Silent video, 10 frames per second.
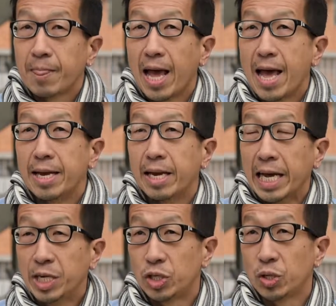And
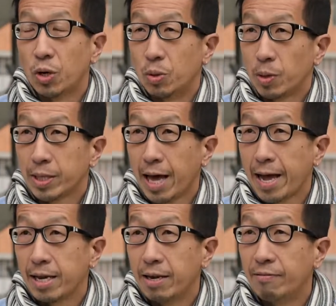in short, what
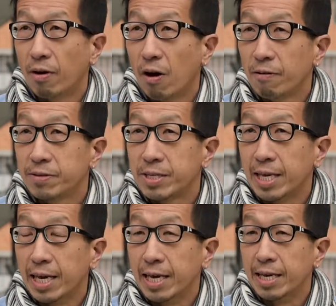that involves
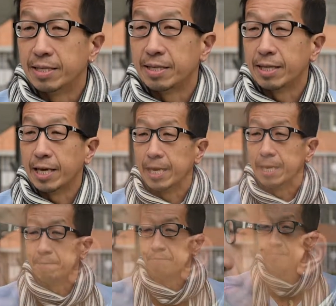is
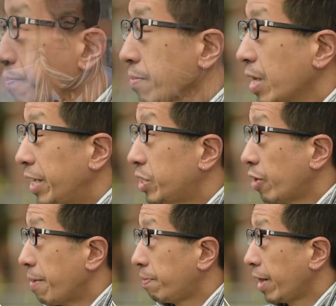the
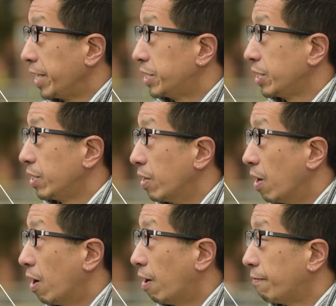extrapolation
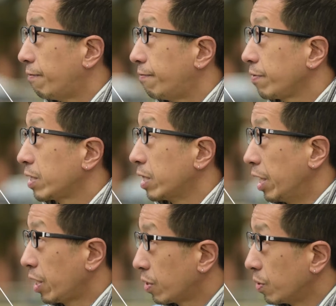of
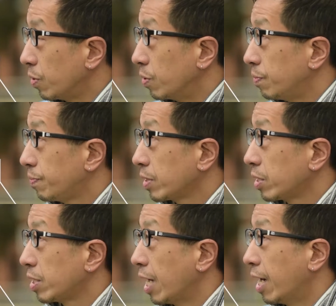clinical
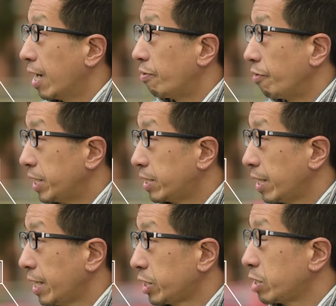
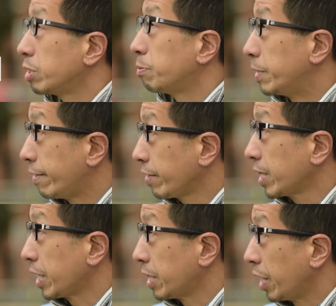research,
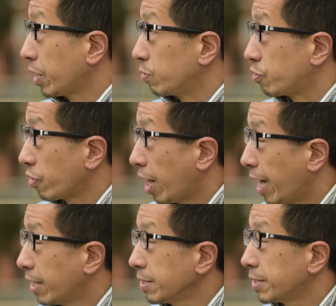specifically clinical
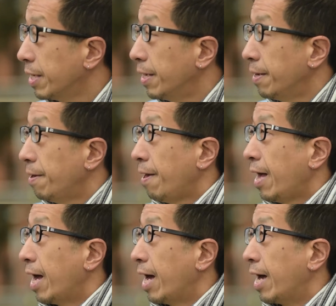trials,
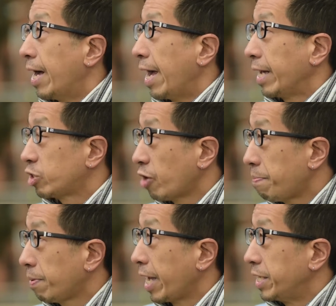
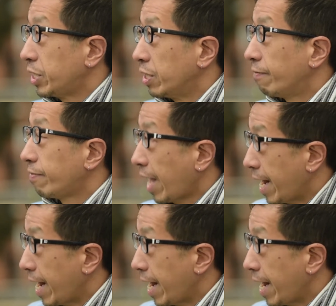extrapolation of